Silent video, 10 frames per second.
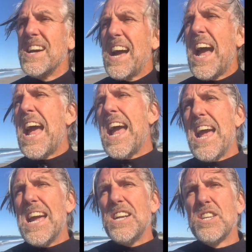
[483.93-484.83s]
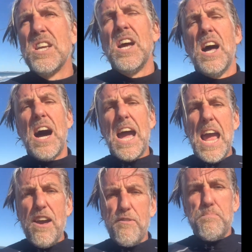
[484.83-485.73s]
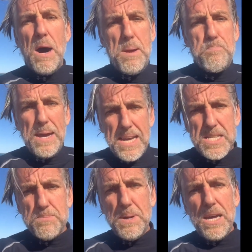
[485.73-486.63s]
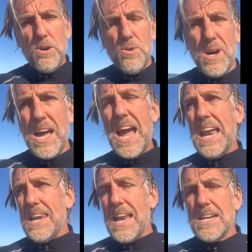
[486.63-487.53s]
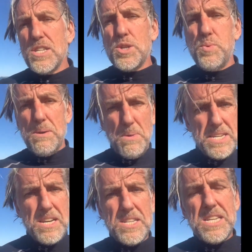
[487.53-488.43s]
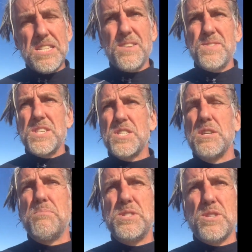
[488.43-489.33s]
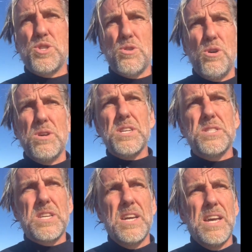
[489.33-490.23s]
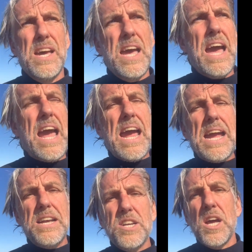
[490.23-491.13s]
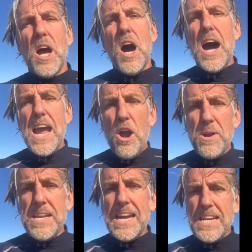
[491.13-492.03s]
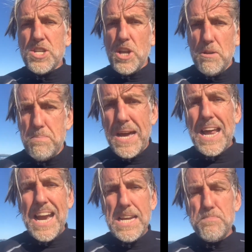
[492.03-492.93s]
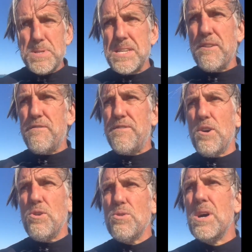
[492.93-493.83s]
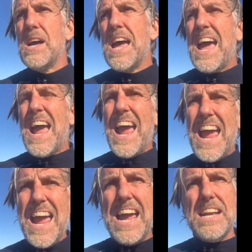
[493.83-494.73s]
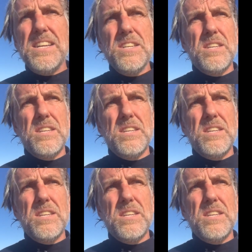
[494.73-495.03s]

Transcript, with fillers: And I have my biggest meal at lunch when my digestive system is the strongest and I only eat till I'm about 80% full and